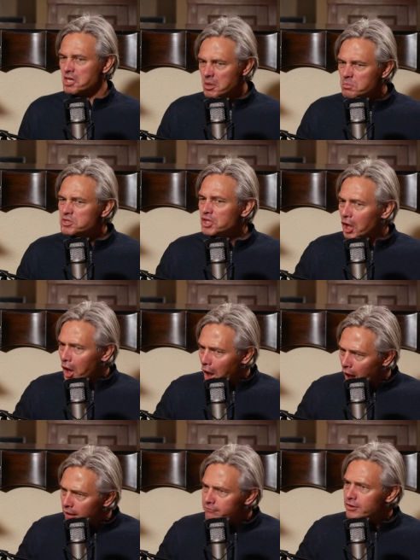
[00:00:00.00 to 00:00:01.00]
it was
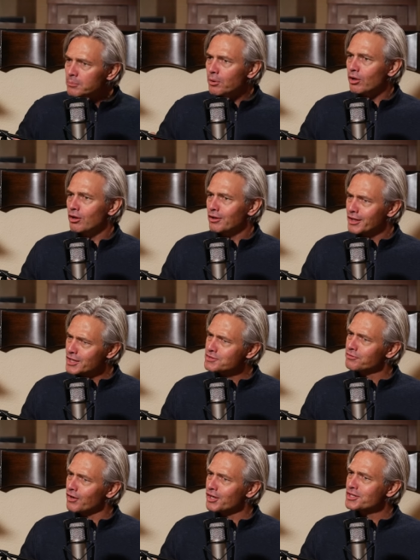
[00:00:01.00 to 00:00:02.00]
comfortable as
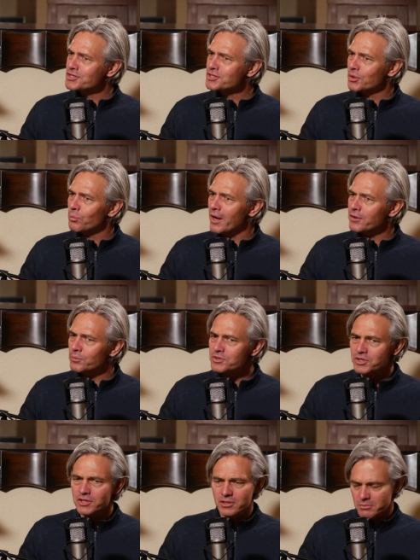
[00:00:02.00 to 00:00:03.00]
far as the weather was
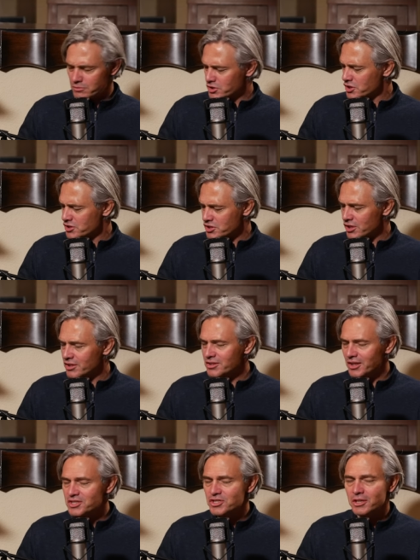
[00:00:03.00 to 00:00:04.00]
con- concerned
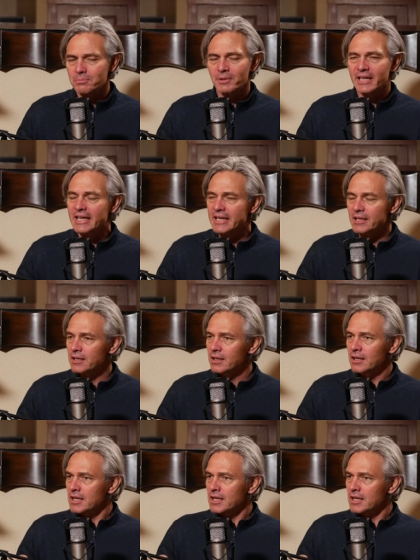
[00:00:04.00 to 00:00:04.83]
concerned but he didn't